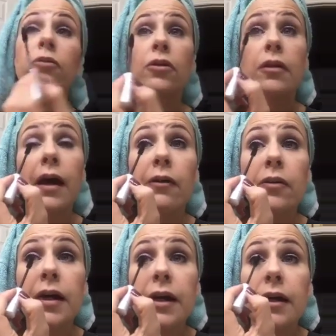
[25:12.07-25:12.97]
ordered that
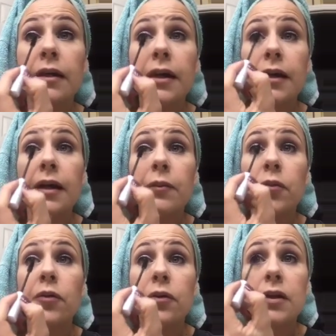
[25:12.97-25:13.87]
red candy
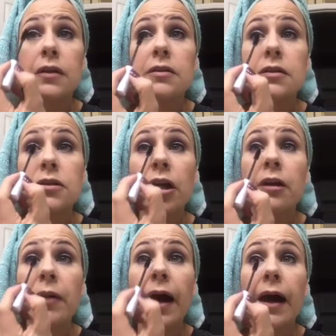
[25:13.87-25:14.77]
apple. It's cherry
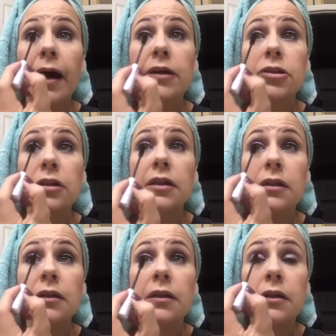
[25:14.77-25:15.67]
pie, actually,
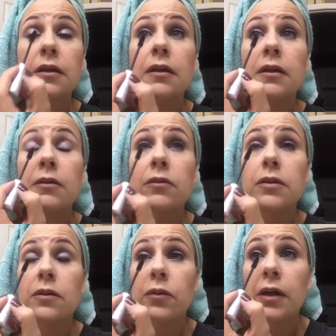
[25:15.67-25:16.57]
was
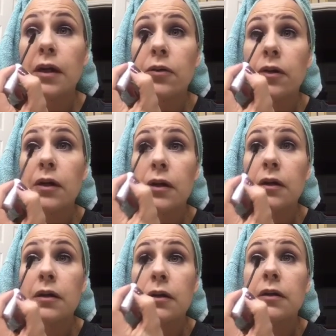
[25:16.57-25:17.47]
the one I ordered.
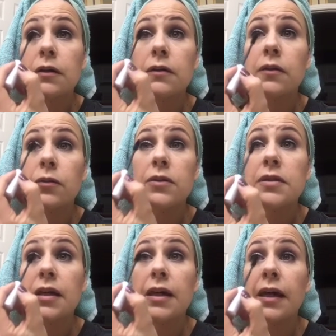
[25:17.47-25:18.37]
So we'll
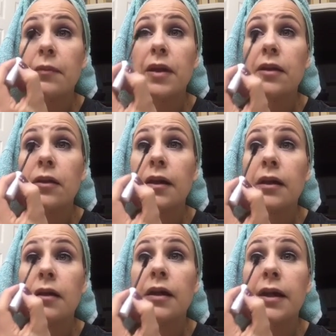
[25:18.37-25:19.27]
see. I may look like a
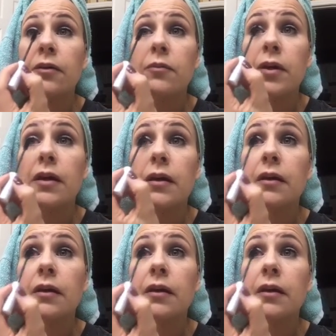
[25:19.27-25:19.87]
clown, but